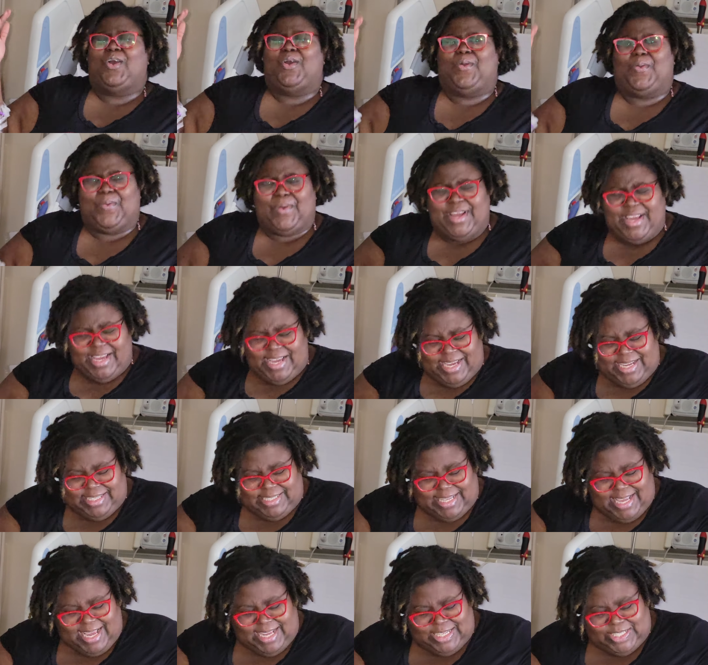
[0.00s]

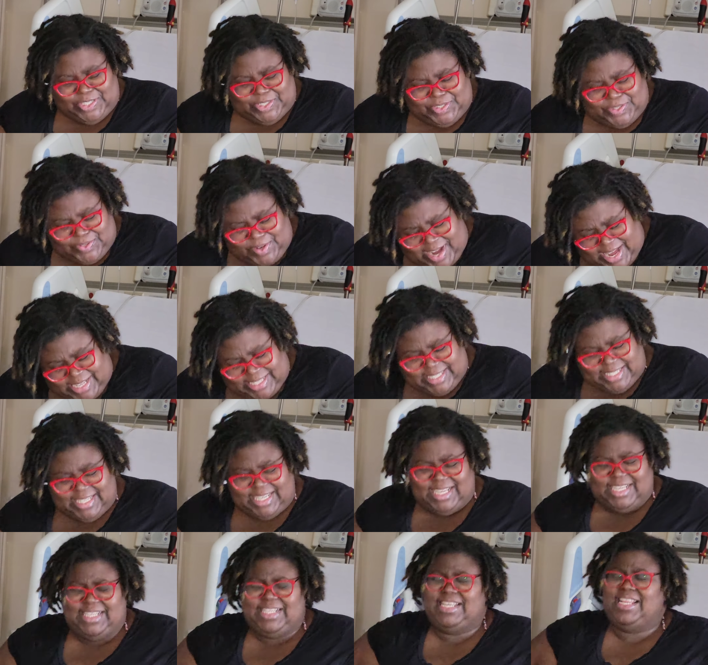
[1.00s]
greens and
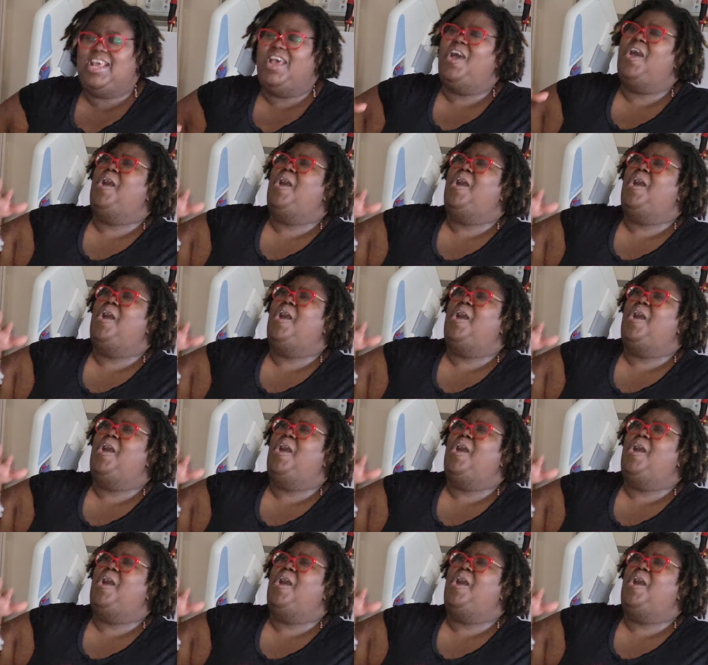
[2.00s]
dressing,